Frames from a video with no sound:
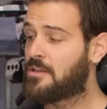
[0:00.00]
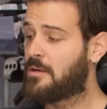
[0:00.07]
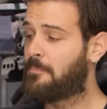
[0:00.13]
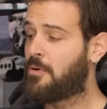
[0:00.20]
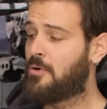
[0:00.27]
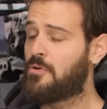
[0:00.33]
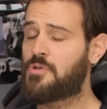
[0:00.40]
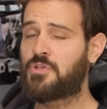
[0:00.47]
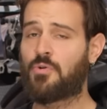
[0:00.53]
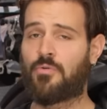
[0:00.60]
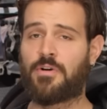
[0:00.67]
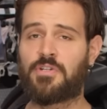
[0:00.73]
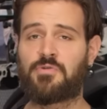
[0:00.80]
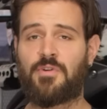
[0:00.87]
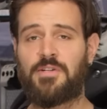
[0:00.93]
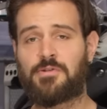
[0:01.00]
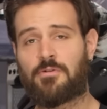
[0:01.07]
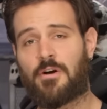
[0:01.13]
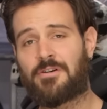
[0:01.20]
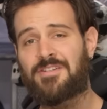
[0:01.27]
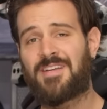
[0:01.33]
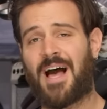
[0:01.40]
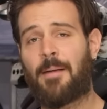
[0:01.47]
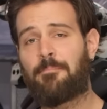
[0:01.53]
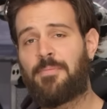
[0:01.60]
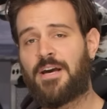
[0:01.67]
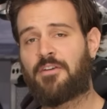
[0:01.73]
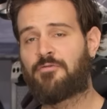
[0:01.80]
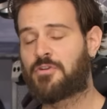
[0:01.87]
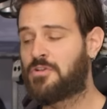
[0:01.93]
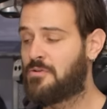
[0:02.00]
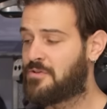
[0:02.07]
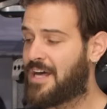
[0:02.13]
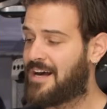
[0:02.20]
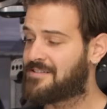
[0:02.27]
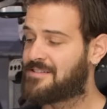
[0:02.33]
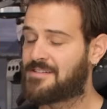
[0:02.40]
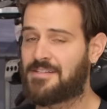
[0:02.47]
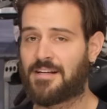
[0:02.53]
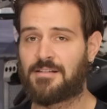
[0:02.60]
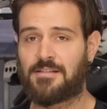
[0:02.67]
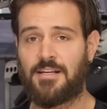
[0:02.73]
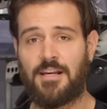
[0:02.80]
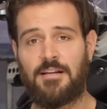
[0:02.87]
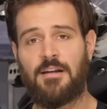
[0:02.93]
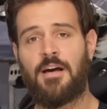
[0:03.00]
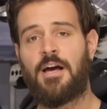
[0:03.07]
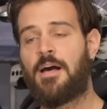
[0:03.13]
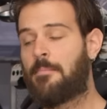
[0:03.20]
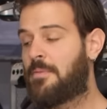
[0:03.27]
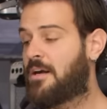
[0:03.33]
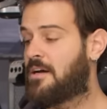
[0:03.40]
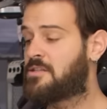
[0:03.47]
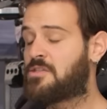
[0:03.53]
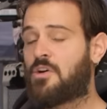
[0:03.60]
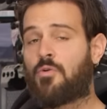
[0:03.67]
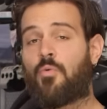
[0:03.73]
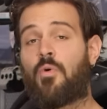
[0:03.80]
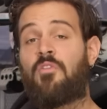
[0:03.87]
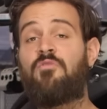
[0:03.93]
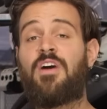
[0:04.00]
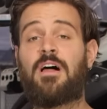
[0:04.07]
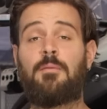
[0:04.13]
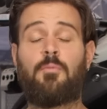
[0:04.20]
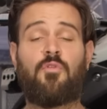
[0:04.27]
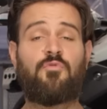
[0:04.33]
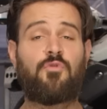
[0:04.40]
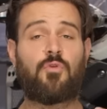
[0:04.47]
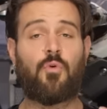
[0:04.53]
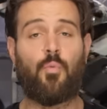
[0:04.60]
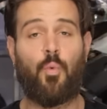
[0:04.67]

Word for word: The Puig Touring screens are our top pick for two thousand sixteen because they're available for a